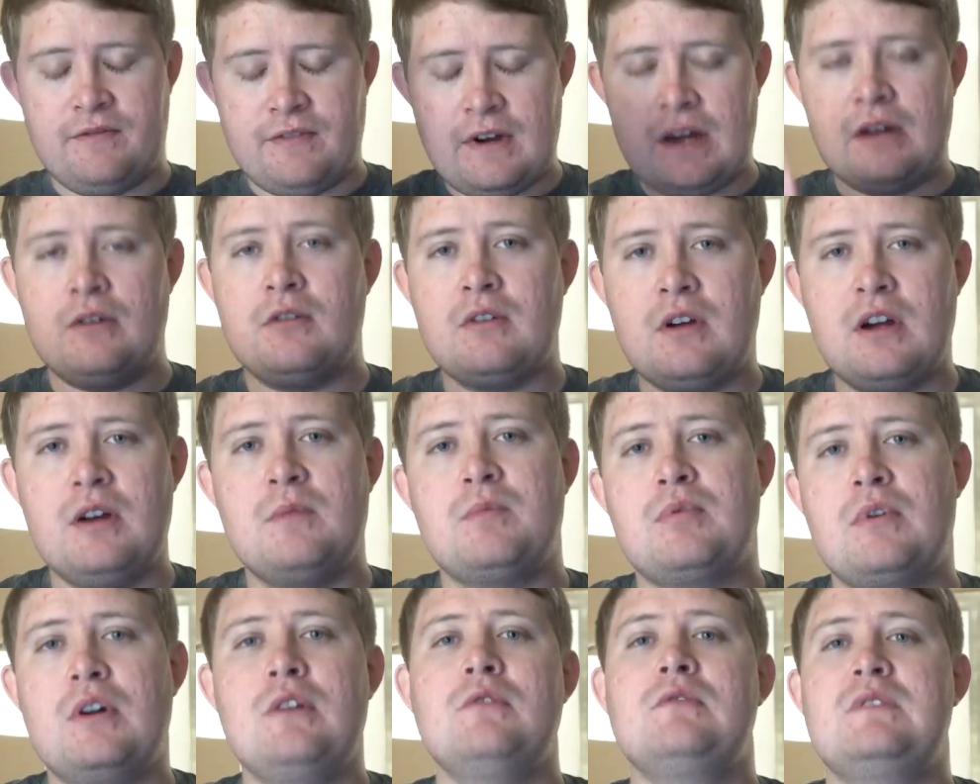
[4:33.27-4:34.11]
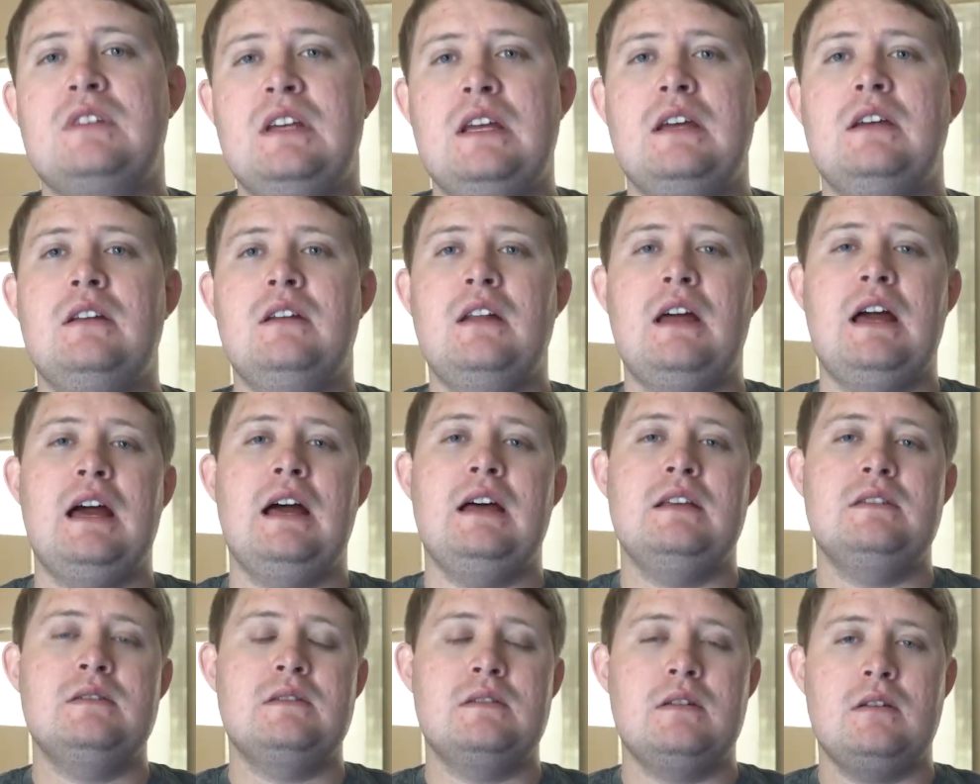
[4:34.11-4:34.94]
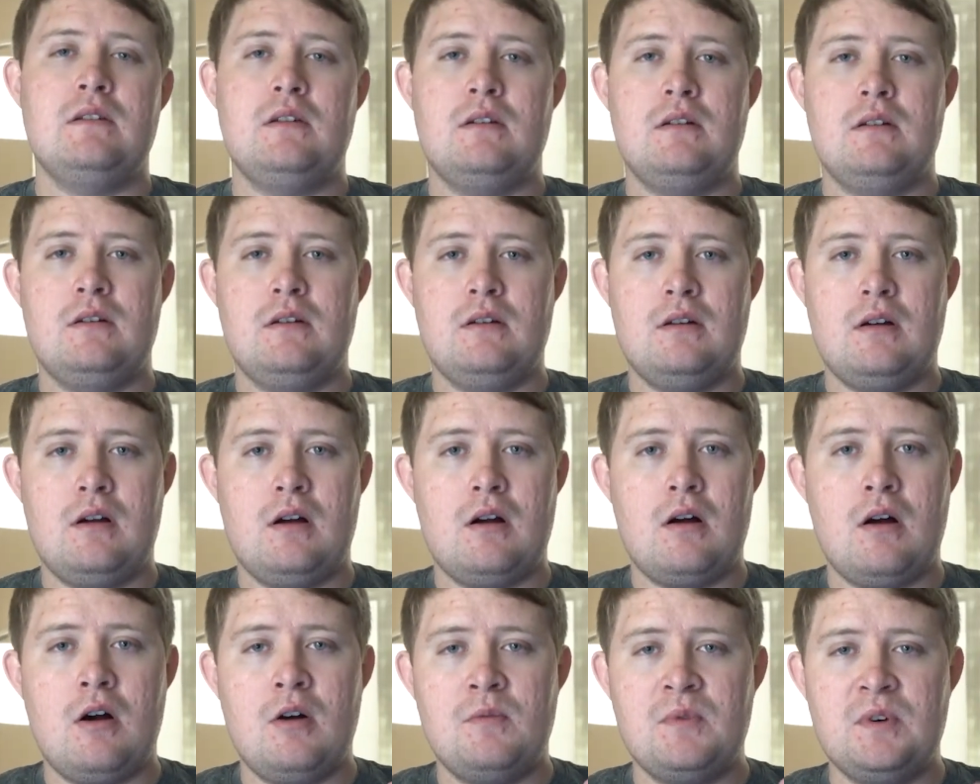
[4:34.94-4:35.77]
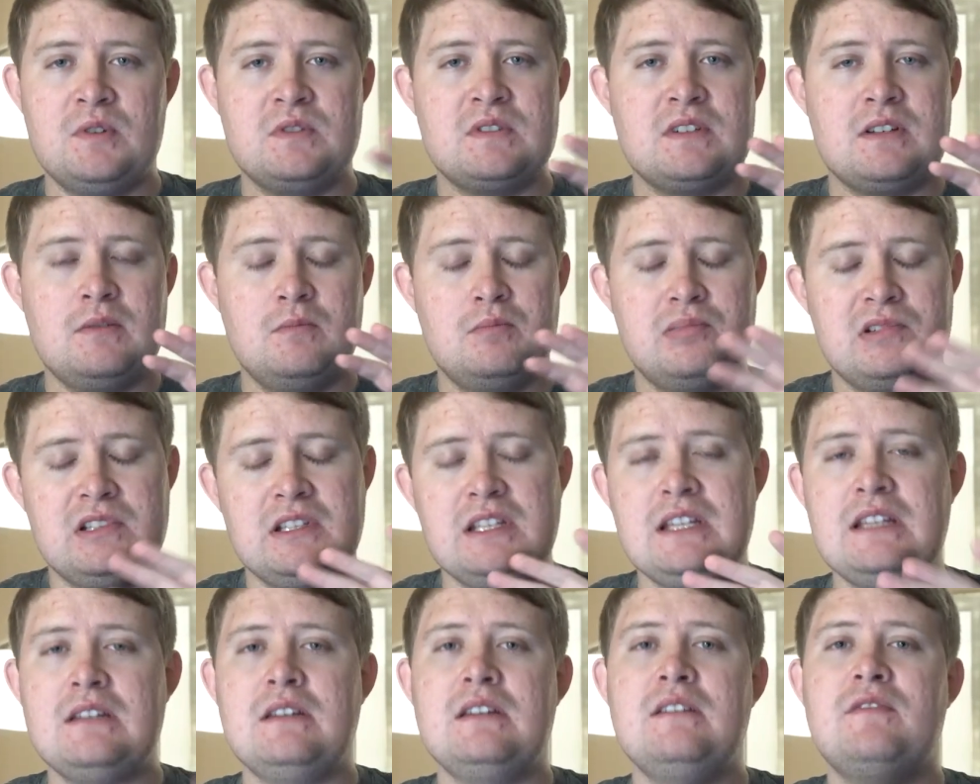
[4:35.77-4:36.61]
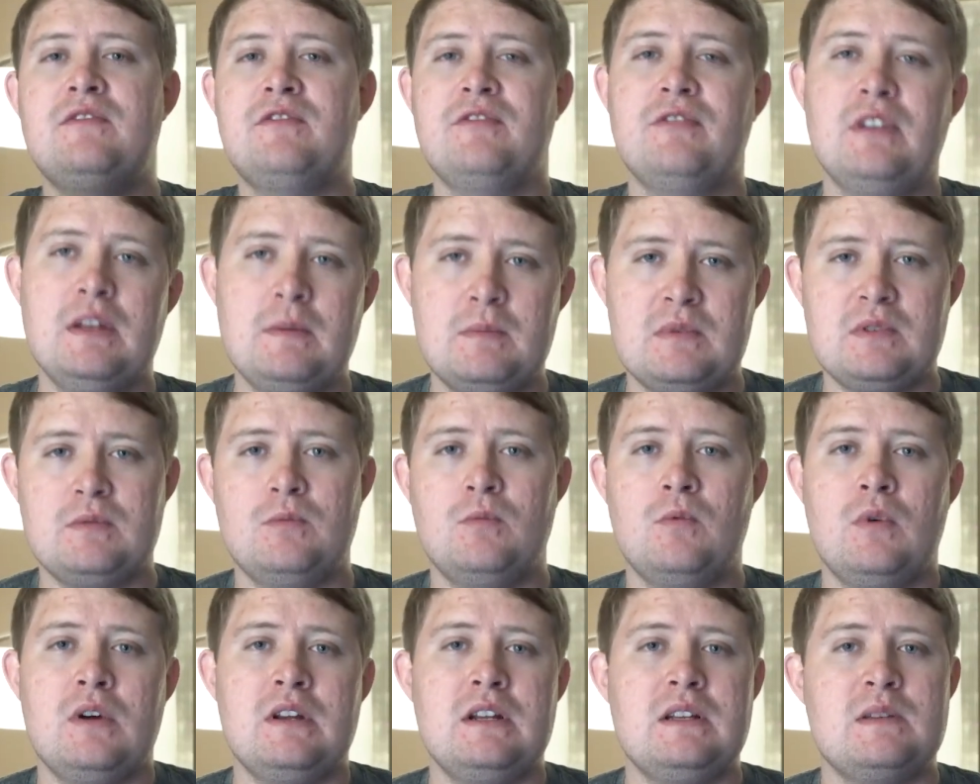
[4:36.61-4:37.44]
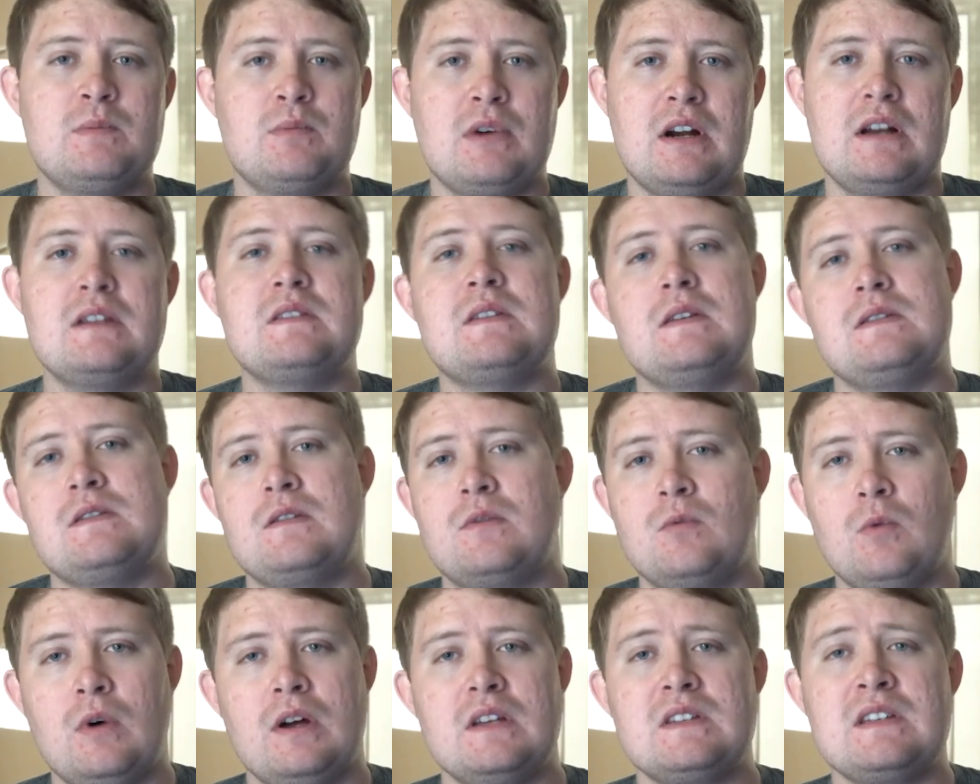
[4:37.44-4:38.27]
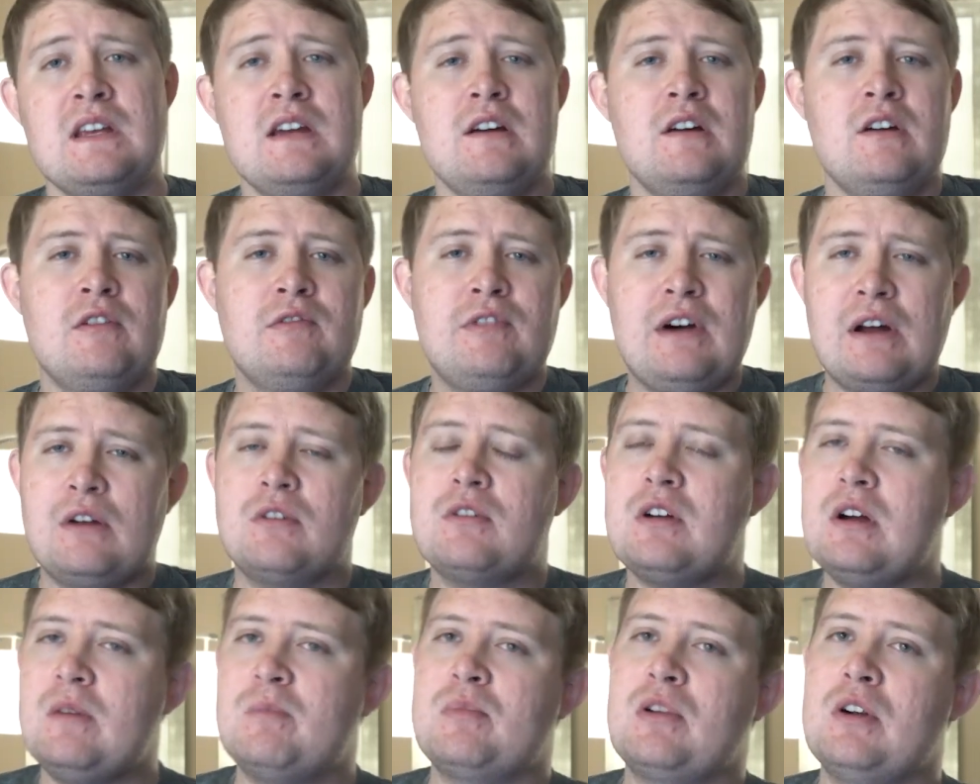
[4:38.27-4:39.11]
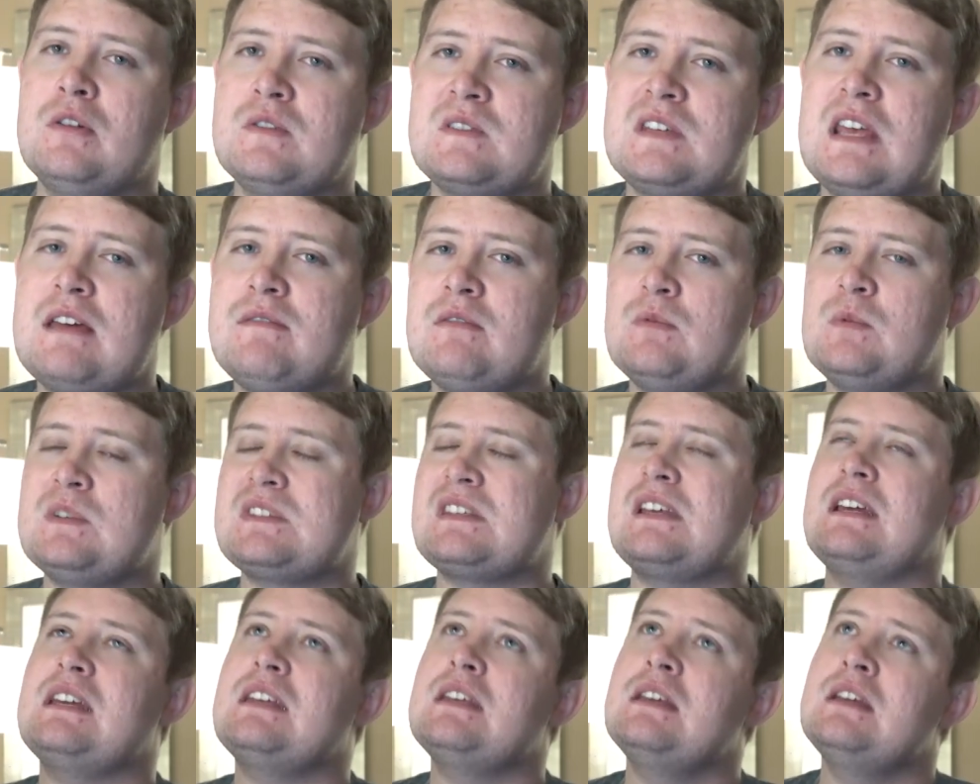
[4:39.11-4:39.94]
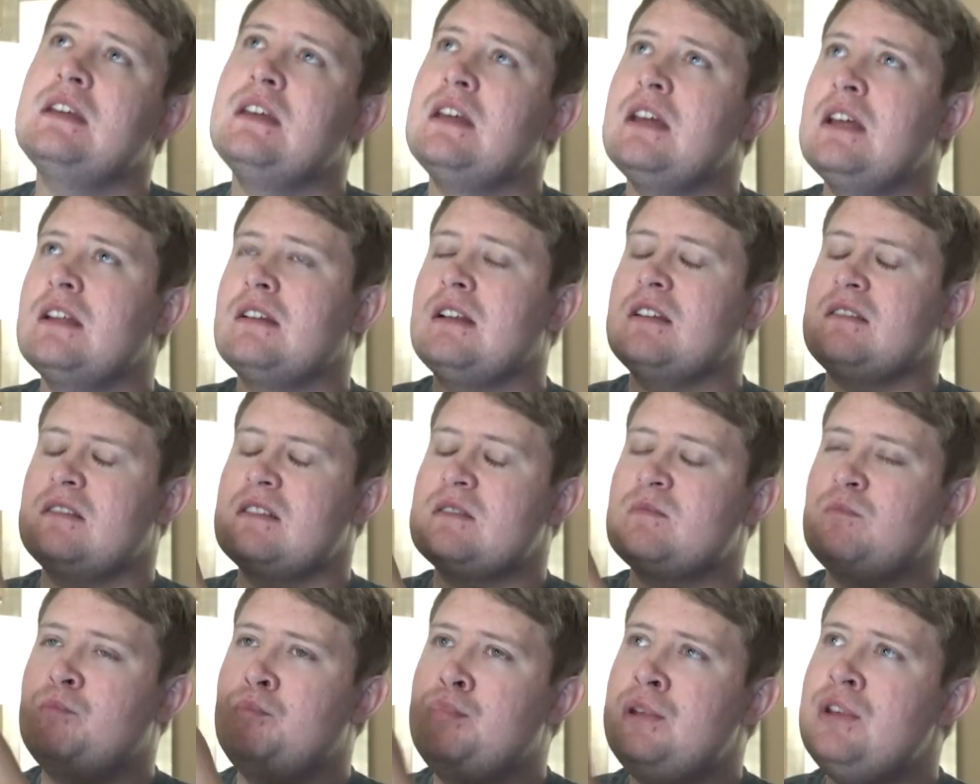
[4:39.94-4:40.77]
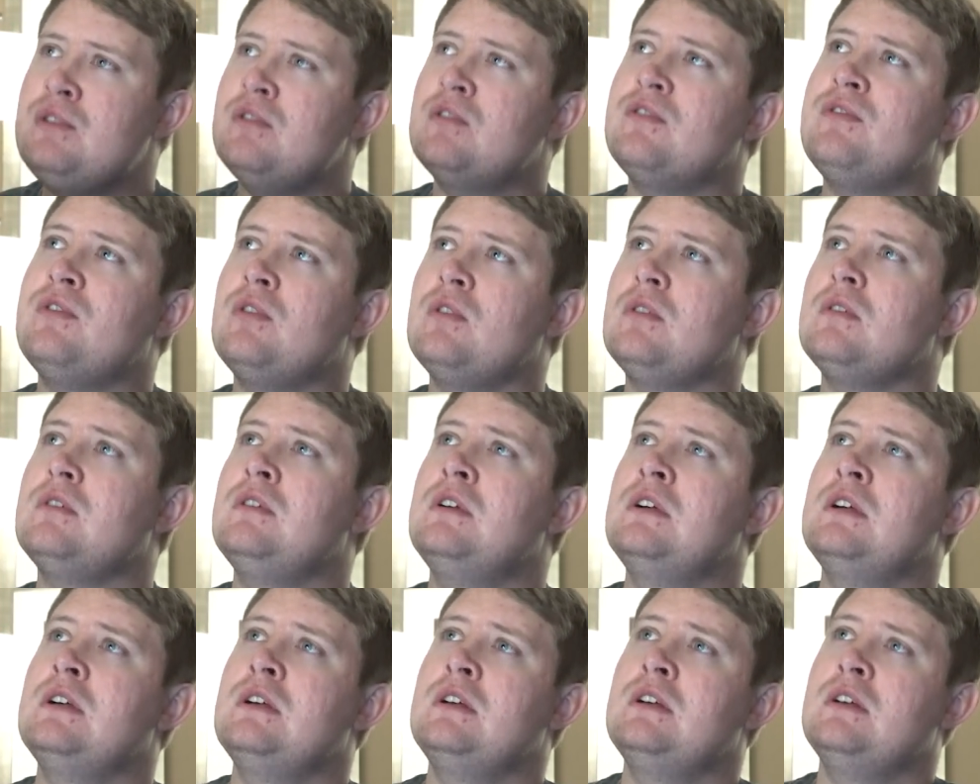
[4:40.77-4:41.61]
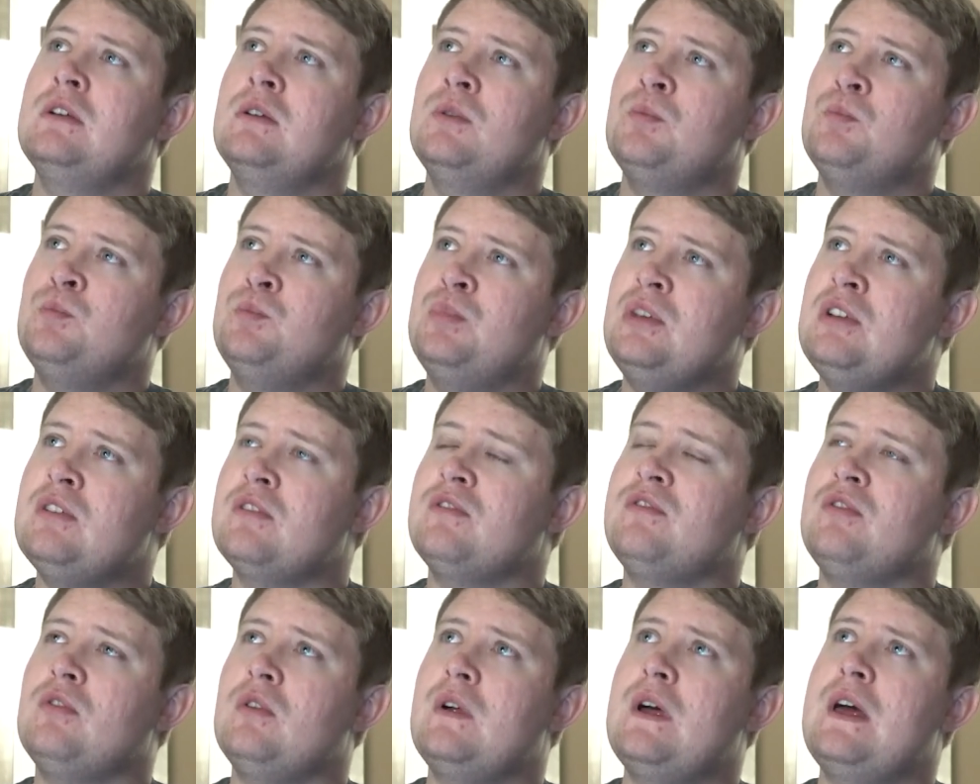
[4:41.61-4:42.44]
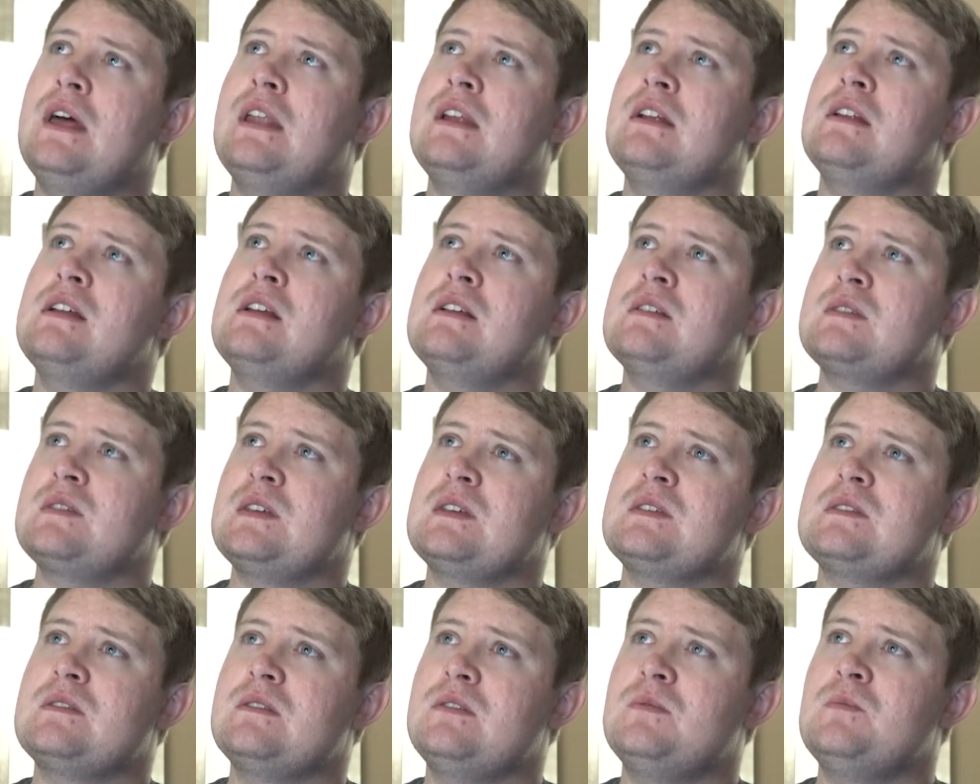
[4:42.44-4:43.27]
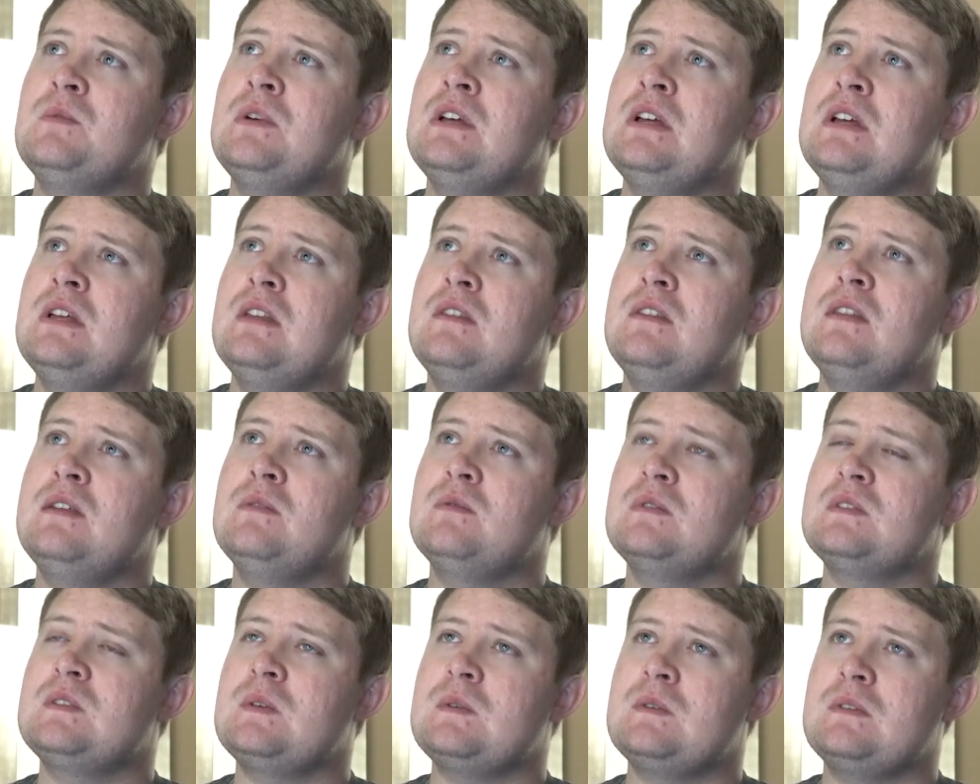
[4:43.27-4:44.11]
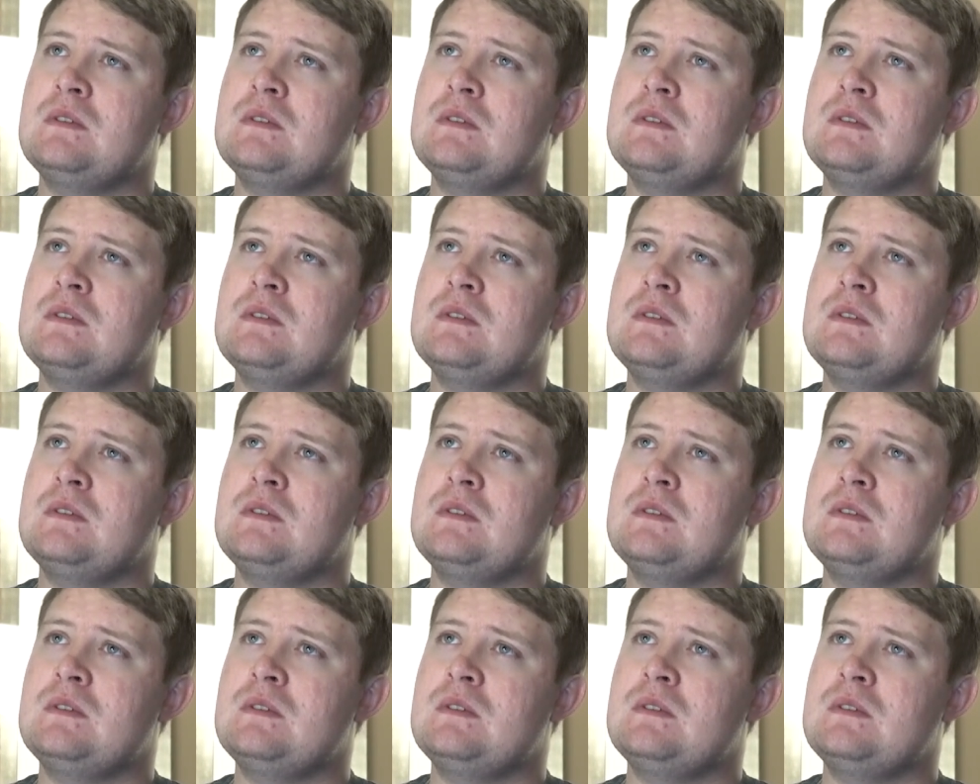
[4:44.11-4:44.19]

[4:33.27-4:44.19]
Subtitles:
Final Cut Pro 10 has almost completely flipped what its predecessor was. Final Cut Pro 7 was like this beautiful editing system that was